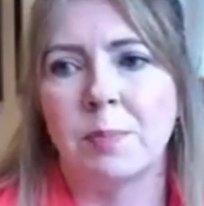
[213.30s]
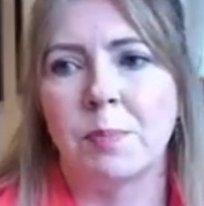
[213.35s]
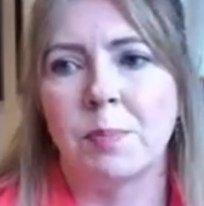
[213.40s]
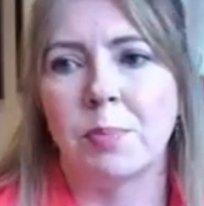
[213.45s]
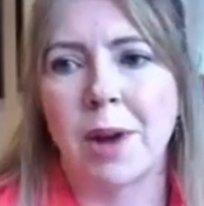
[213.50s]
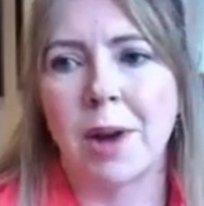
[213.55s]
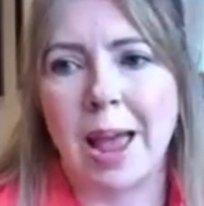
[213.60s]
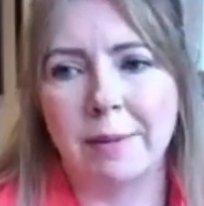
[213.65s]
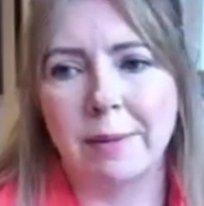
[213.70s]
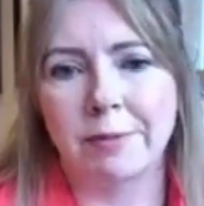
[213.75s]

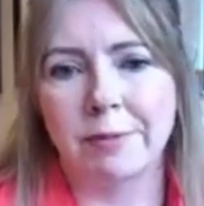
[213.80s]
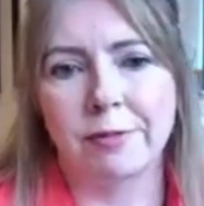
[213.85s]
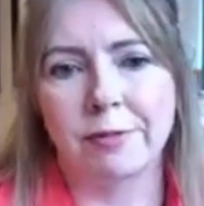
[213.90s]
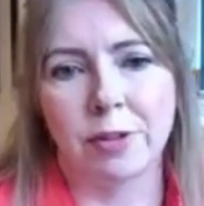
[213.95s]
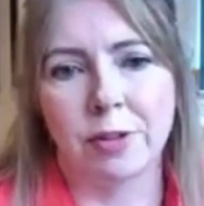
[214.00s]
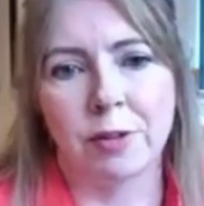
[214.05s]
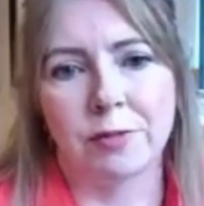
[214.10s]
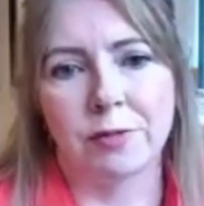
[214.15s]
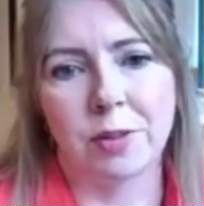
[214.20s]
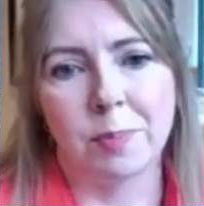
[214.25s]
breadth
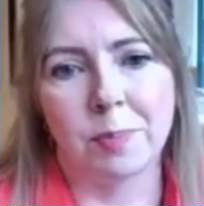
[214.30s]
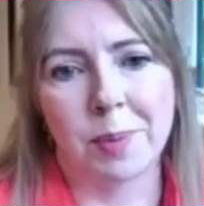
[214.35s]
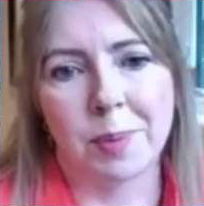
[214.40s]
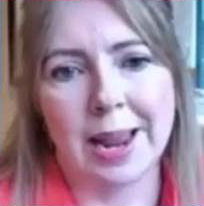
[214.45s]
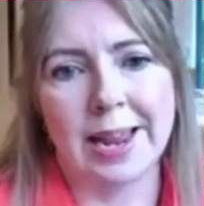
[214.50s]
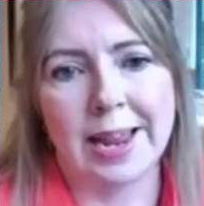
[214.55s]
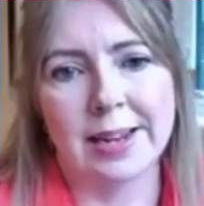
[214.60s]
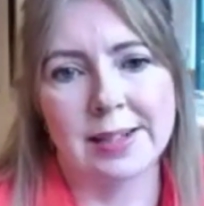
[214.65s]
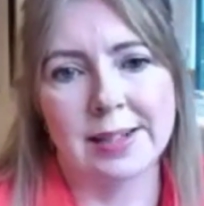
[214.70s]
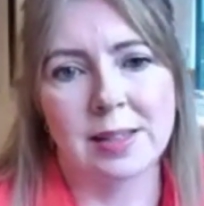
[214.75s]
of the
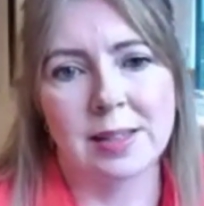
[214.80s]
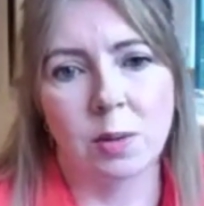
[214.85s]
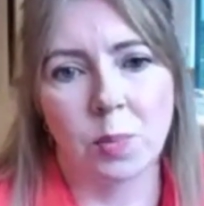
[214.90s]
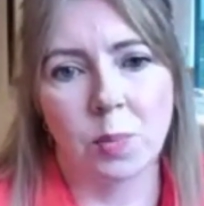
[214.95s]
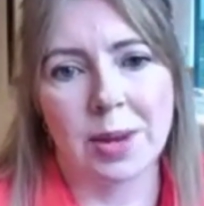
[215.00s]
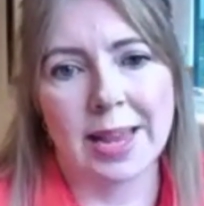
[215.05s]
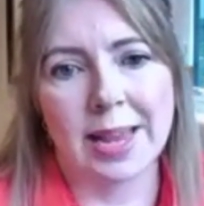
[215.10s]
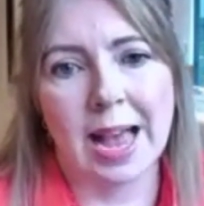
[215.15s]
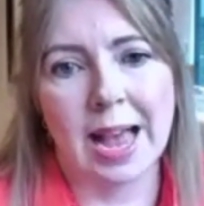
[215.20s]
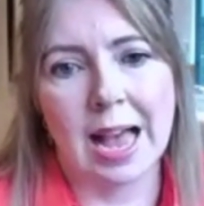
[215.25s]
players that
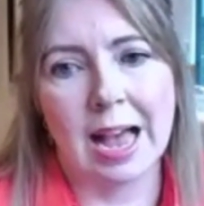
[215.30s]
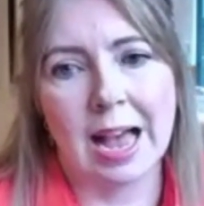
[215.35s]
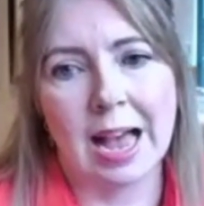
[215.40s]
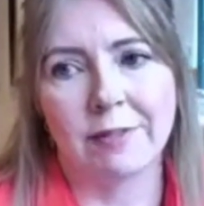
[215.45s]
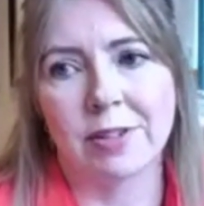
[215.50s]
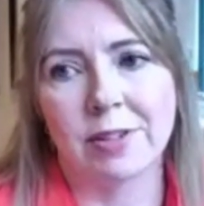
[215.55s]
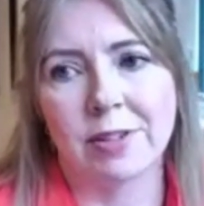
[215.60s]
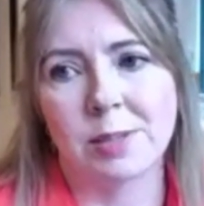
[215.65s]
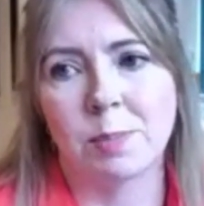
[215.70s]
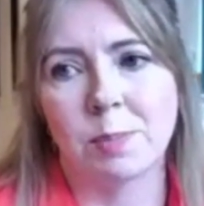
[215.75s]
we have
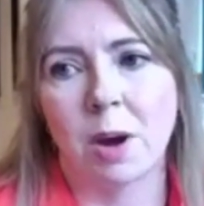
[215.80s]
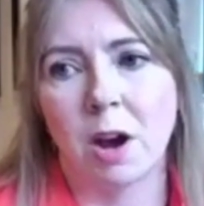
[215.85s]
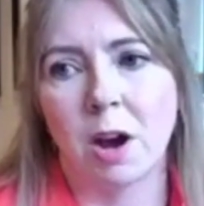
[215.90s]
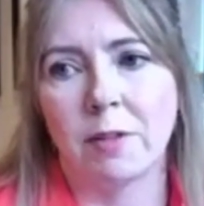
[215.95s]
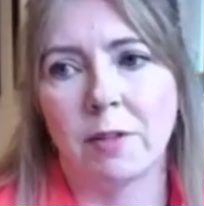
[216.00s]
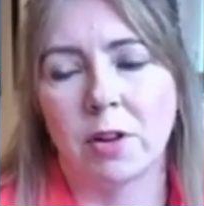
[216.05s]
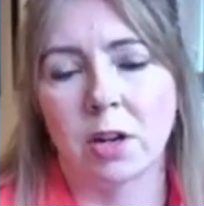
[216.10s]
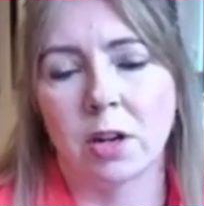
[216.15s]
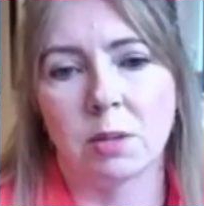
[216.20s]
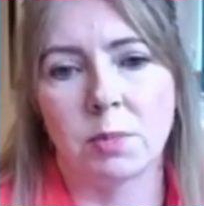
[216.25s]
as part of
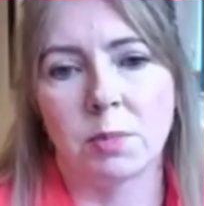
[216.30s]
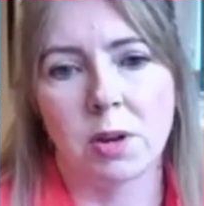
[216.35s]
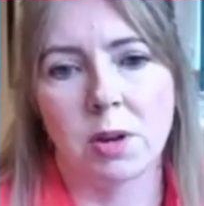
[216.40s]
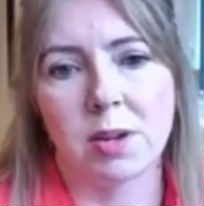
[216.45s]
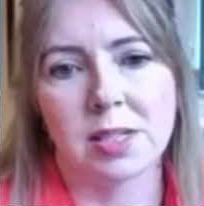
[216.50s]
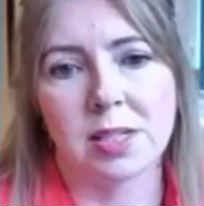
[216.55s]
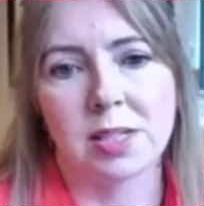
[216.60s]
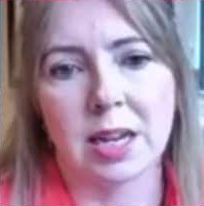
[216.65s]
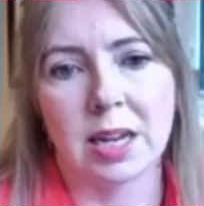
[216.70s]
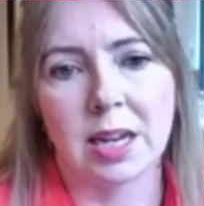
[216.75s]
our
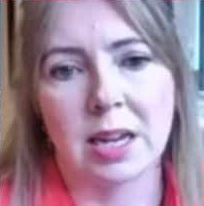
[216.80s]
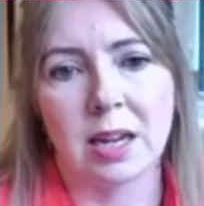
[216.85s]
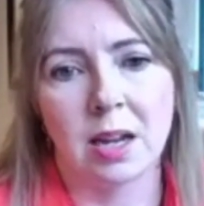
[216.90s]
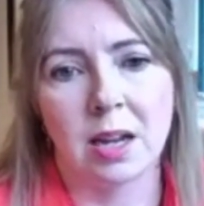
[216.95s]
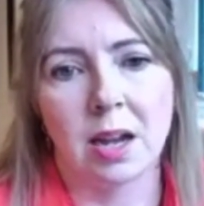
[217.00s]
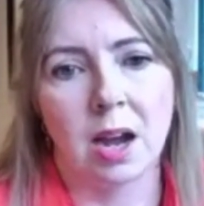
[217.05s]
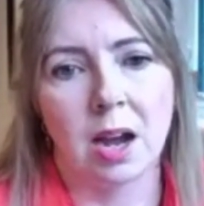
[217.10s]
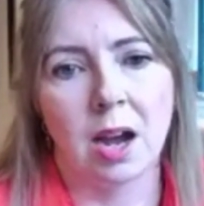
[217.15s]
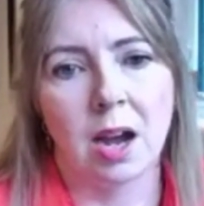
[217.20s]
community,